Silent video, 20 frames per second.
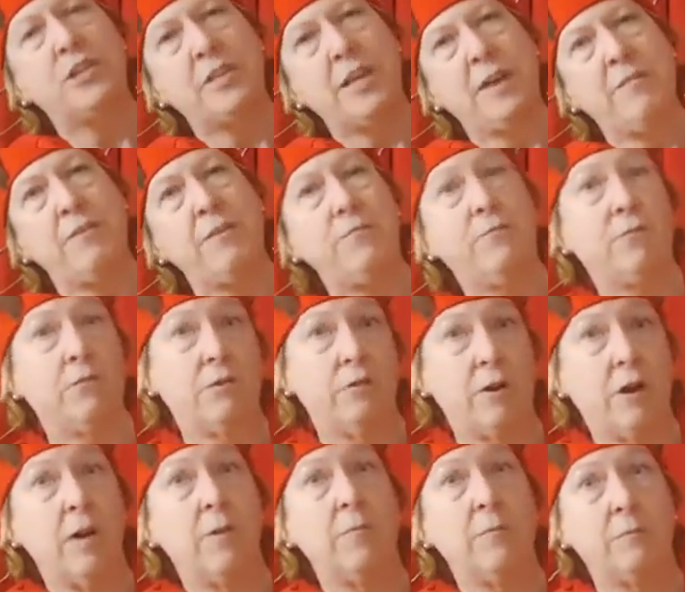is heavy for
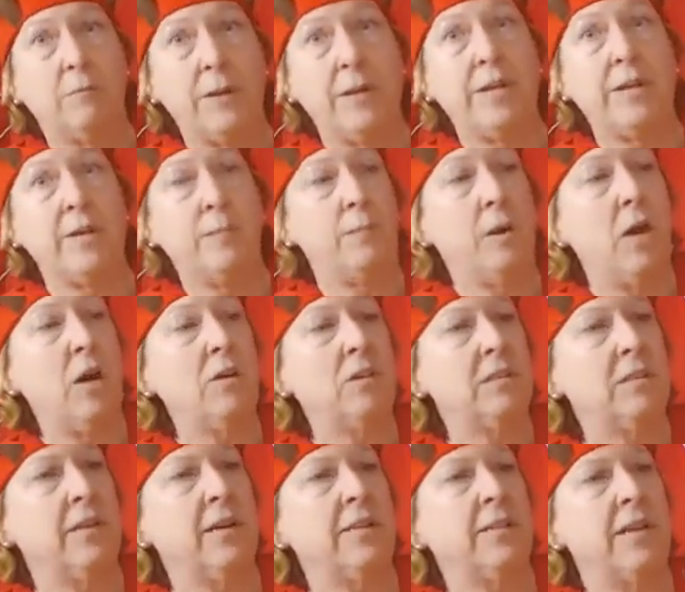being in a
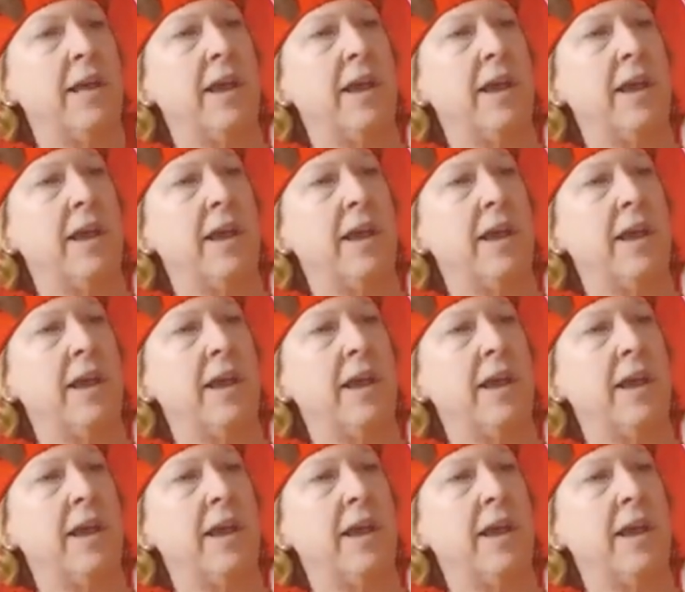box like